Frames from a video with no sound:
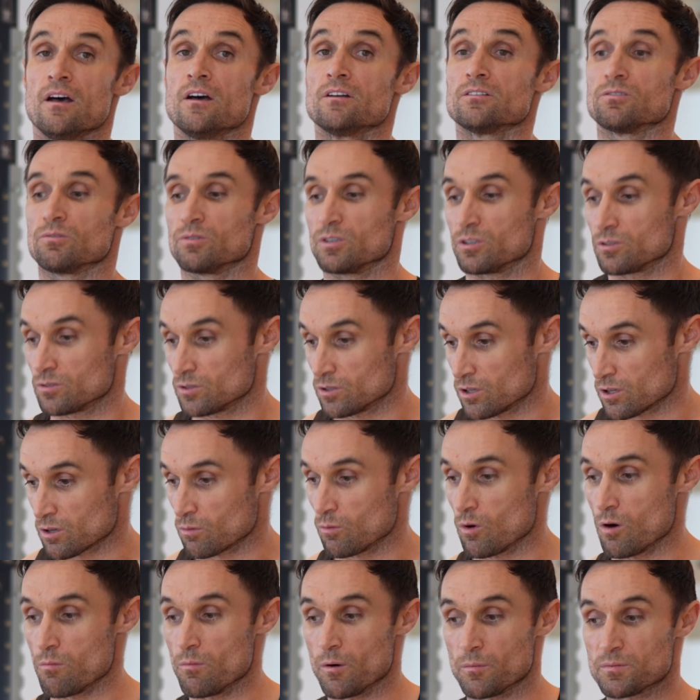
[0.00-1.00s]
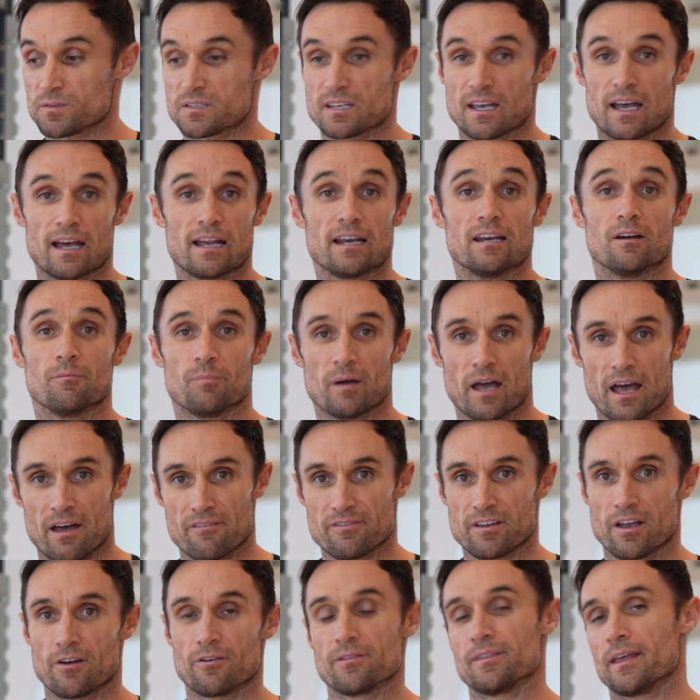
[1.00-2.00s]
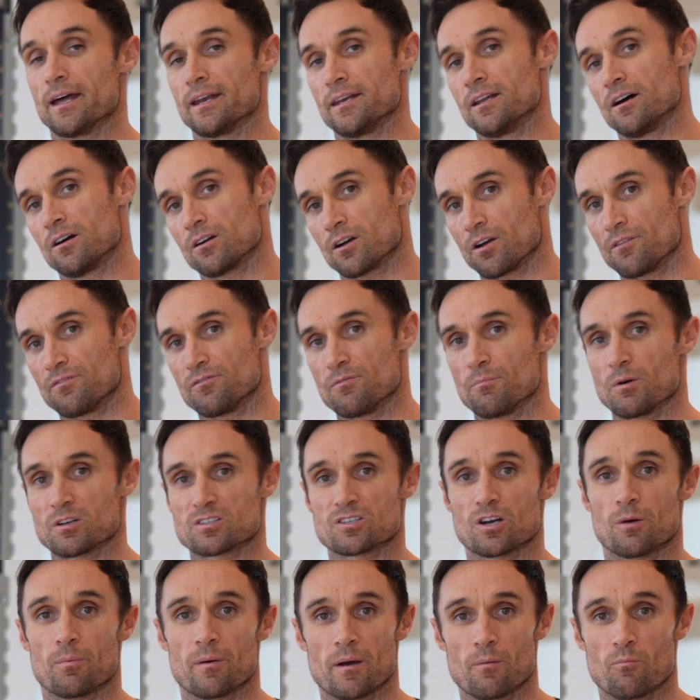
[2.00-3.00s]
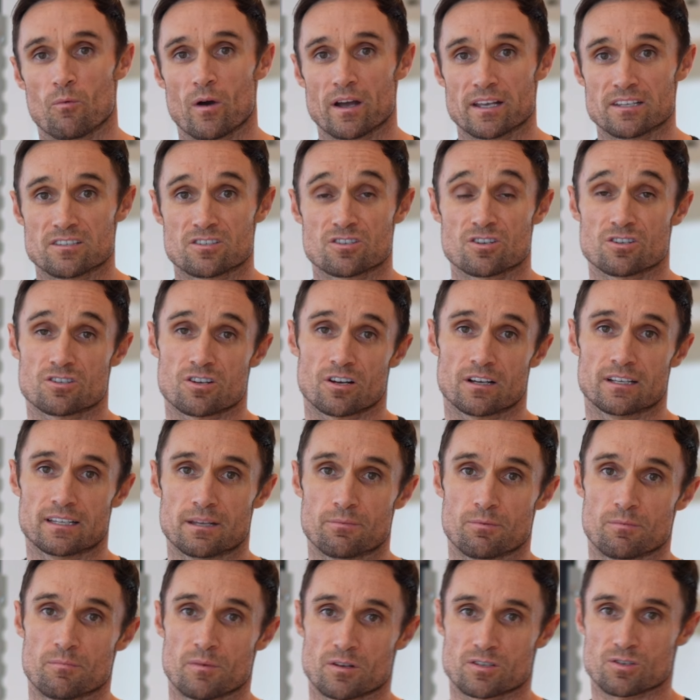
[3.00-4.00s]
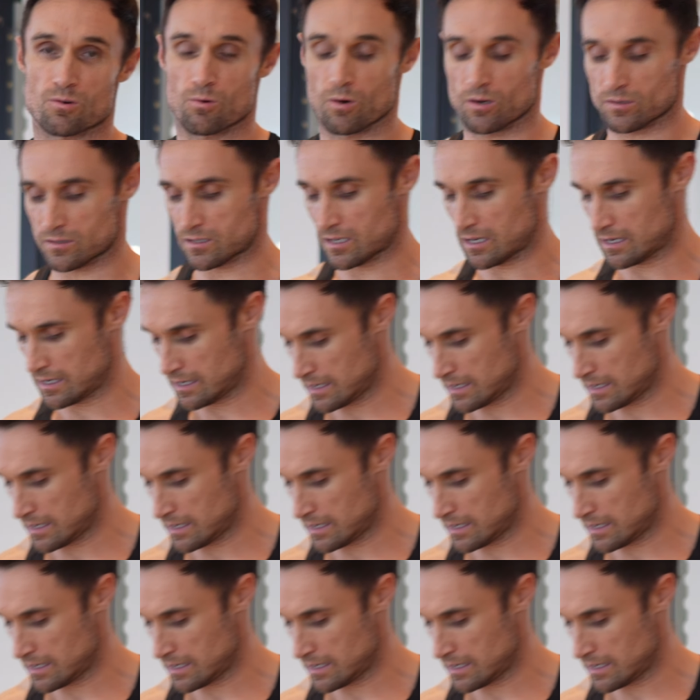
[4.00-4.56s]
Do another warm-up set, a little bit heavier, and then I'll go for my top end weights, just like I did with my squats.